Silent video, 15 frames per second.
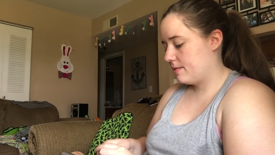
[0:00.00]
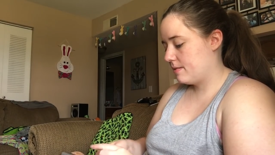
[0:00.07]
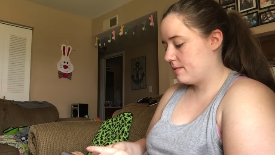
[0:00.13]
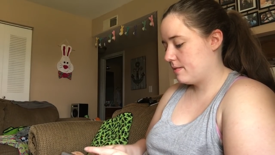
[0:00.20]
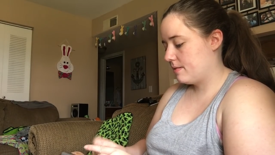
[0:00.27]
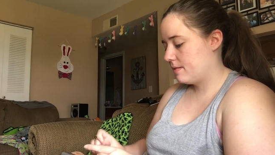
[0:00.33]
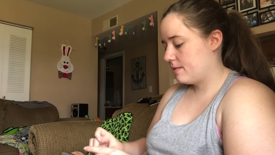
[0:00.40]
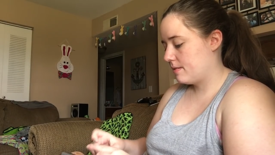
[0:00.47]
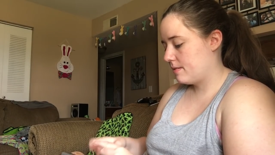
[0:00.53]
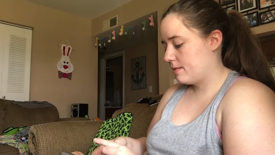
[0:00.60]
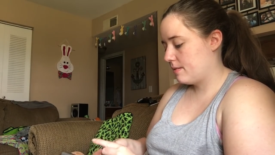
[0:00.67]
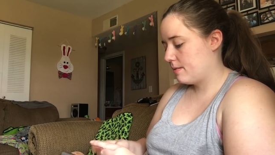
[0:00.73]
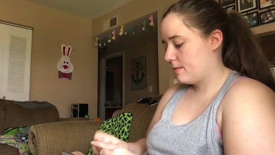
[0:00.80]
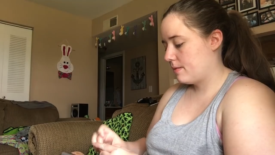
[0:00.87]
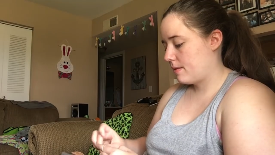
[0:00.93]

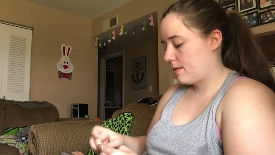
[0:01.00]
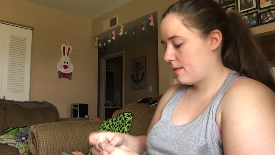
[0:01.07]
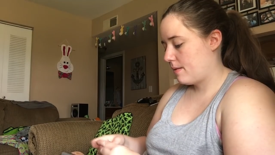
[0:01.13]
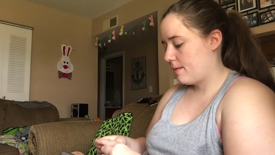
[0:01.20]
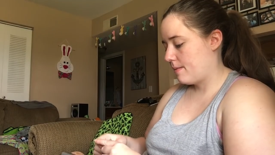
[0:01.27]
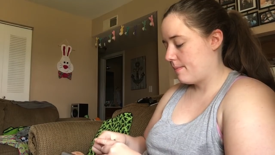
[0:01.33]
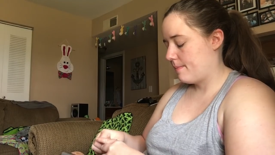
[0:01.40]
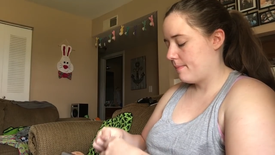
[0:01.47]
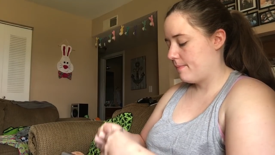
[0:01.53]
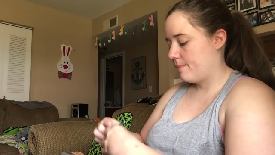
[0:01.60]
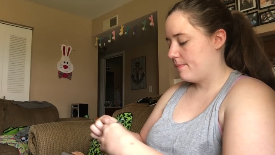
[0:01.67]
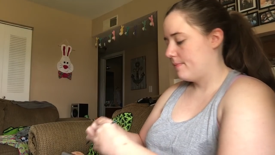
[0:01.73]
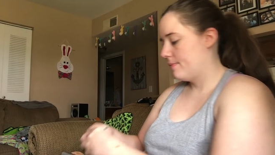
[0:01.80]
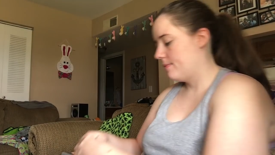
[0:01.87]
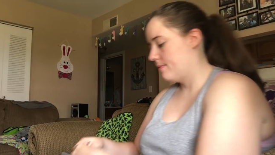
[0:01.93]

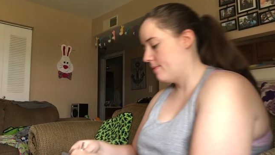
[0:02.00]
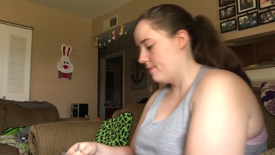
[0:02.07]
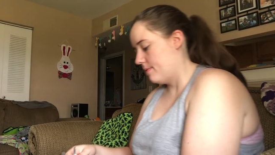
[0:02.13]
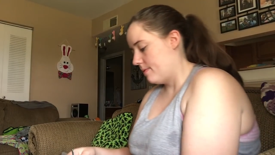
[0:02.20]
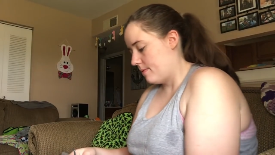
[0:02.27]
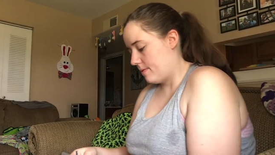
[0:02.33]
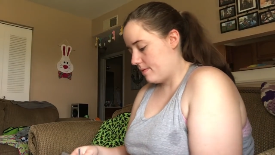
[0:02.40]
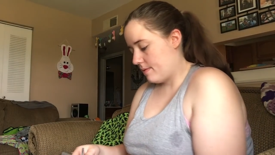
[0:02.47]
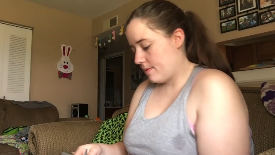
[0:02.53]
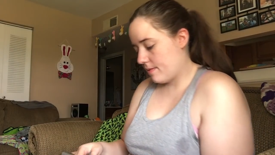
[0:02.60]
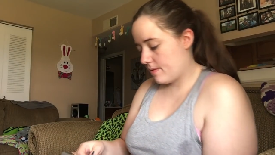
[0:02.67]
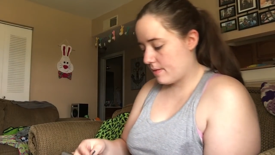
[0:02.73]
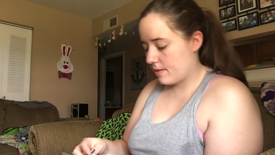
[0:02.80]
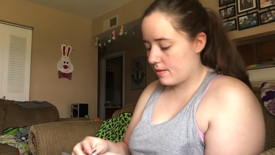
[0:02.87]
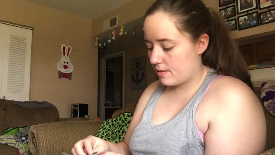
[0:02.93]

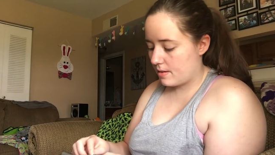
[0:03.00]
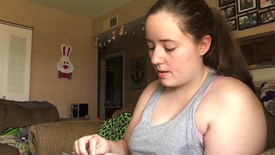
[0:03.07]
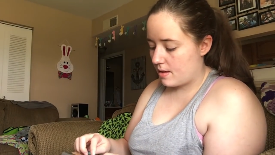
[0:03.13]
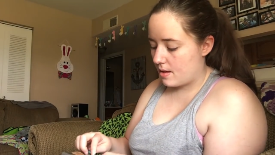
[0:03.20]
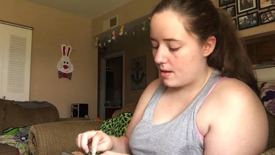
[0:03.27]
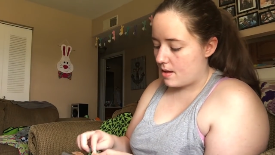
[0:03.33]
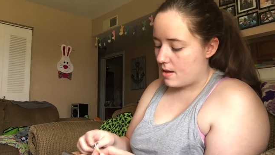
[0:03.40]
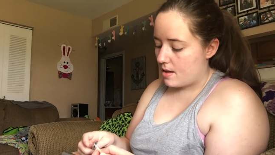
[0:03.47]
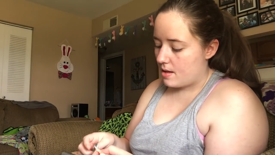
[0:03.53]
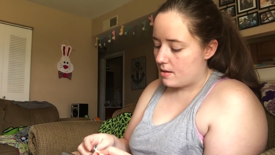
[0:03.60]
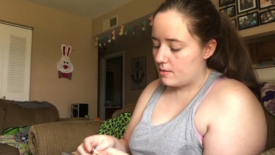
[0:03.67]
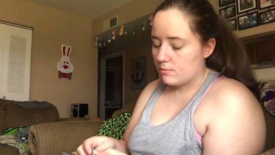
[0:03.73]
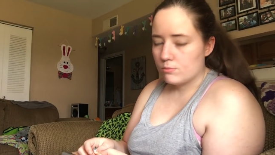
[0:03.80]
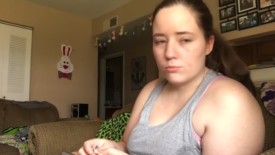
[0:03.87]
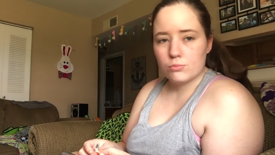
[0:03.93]

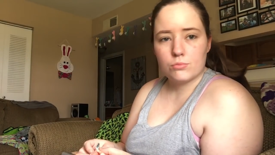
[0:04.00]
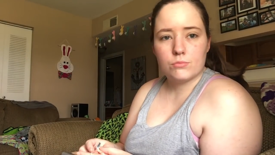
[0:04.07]
(no one is talking)